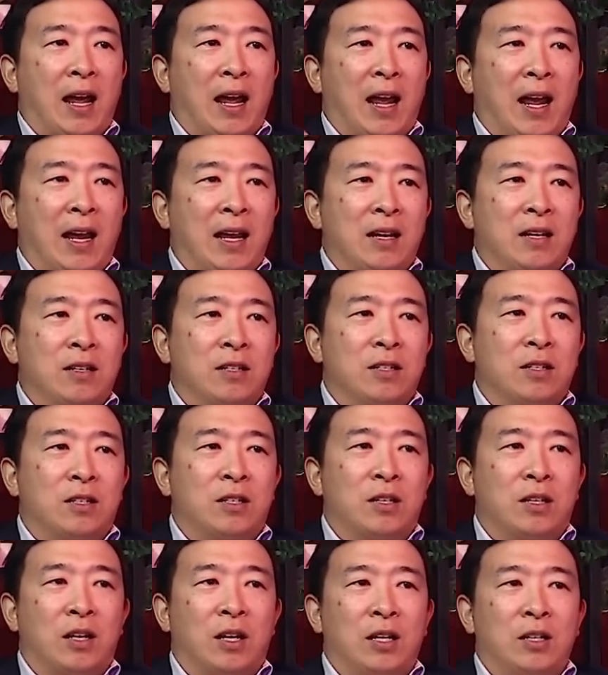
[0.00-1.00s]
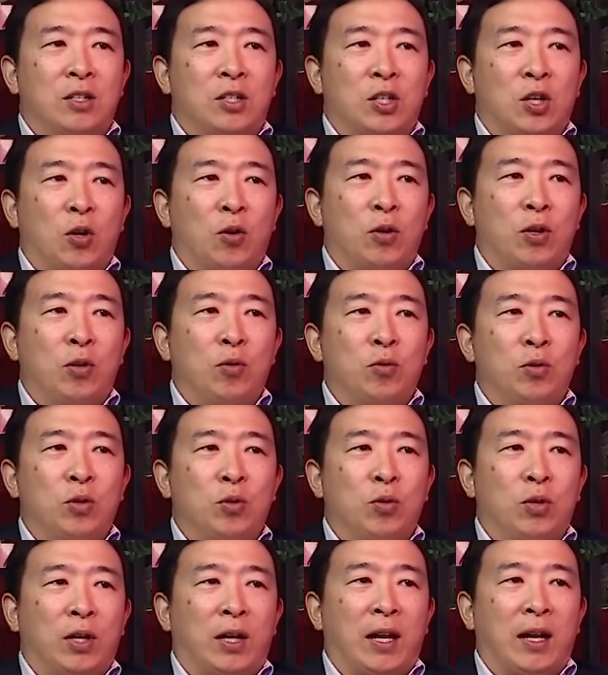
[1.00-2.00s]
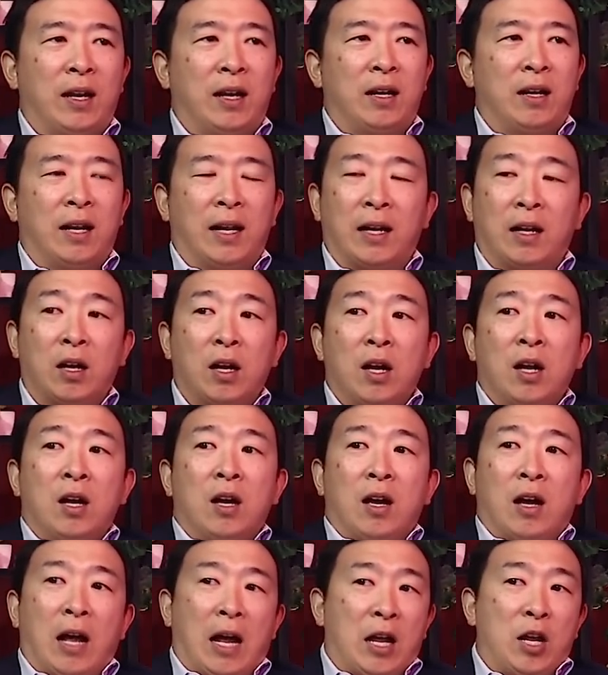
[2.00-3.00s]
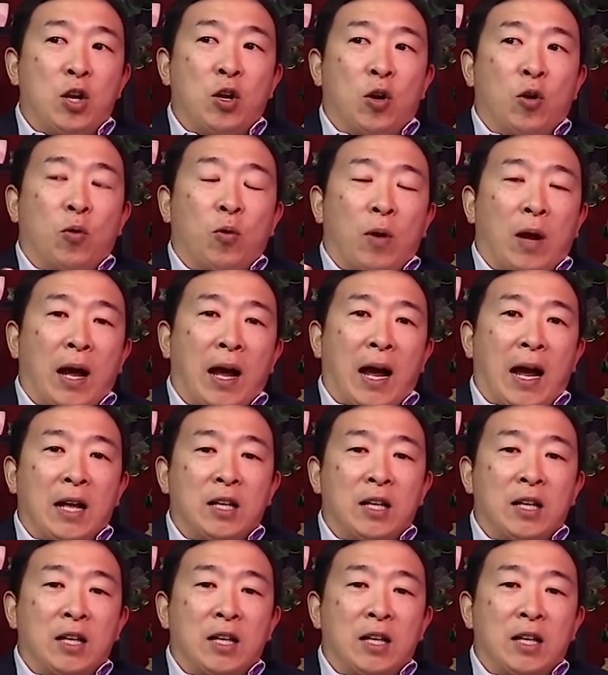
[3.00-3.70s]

and and so you you look at it like you know uh,